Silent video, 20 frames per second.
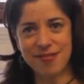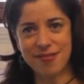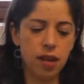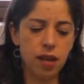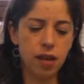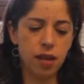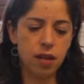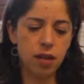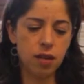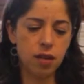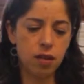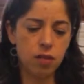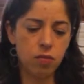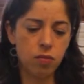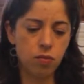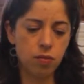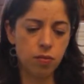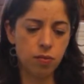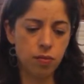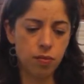
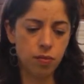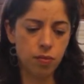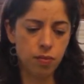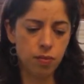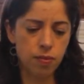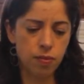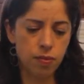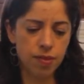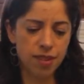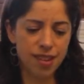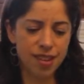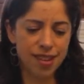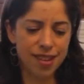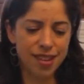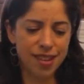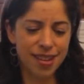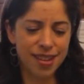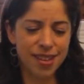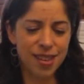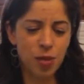
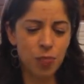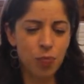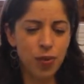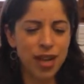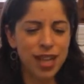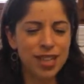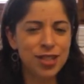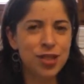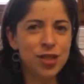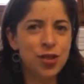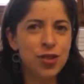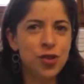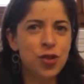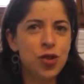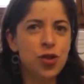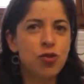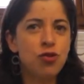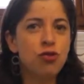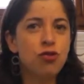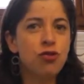The patients
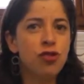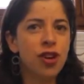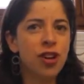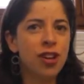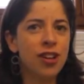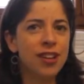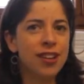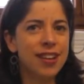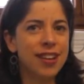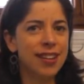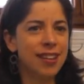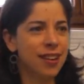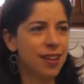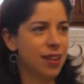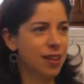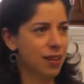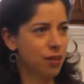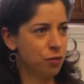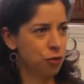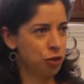who fall in a
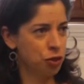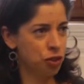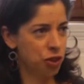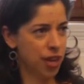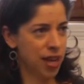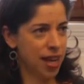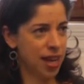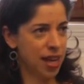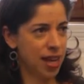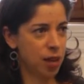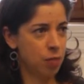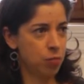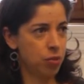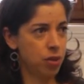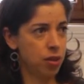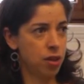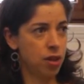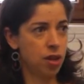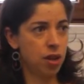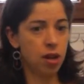coverage gap
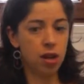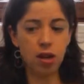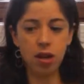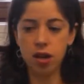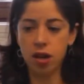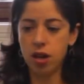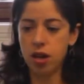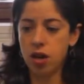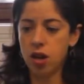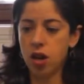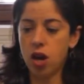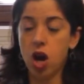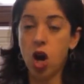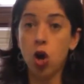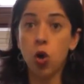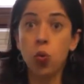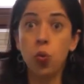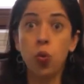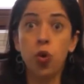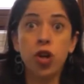
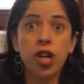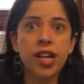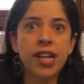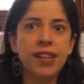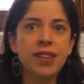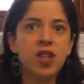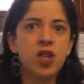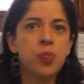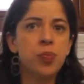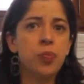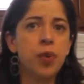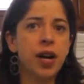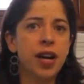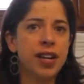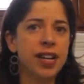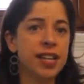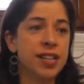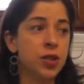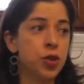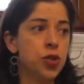are working their
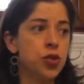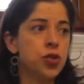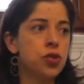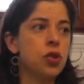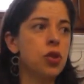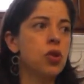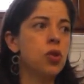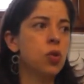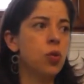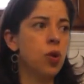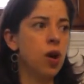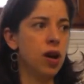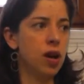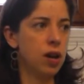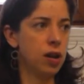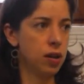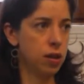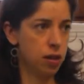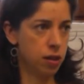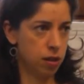bodies so
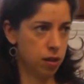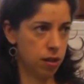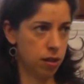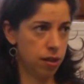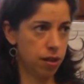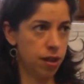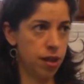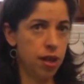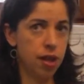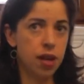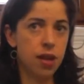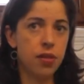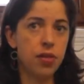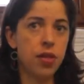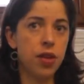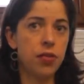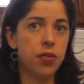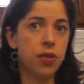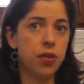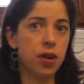hard
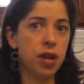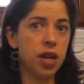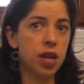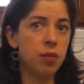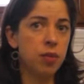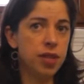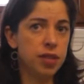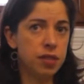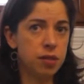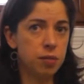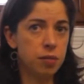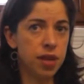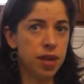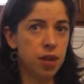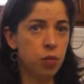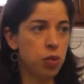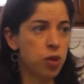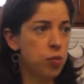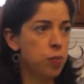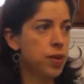that they're coming to
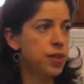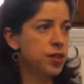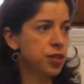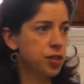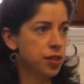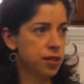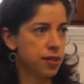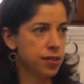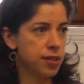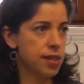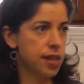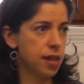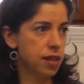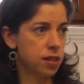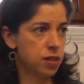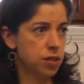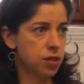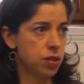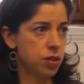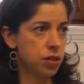me with
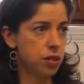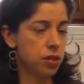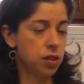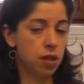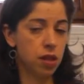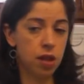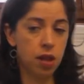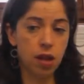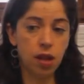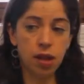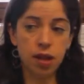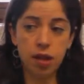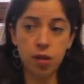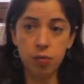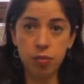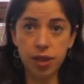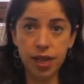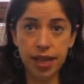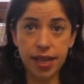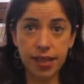musculoskeletal
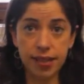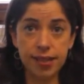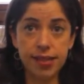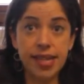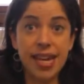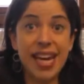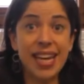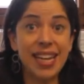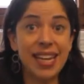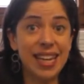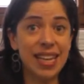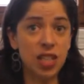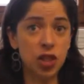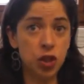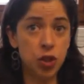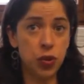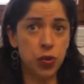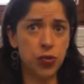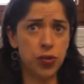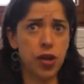complaints and
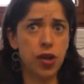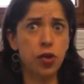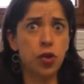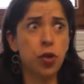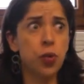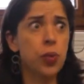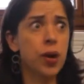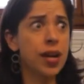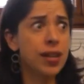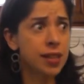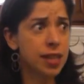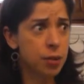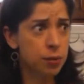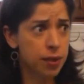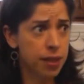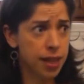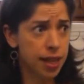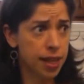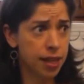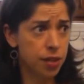issues that are directly
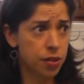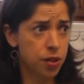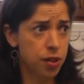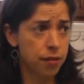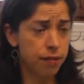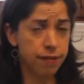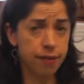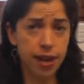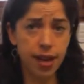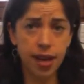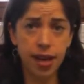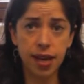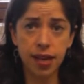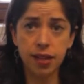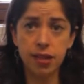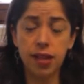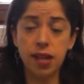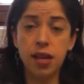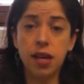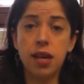related to the fact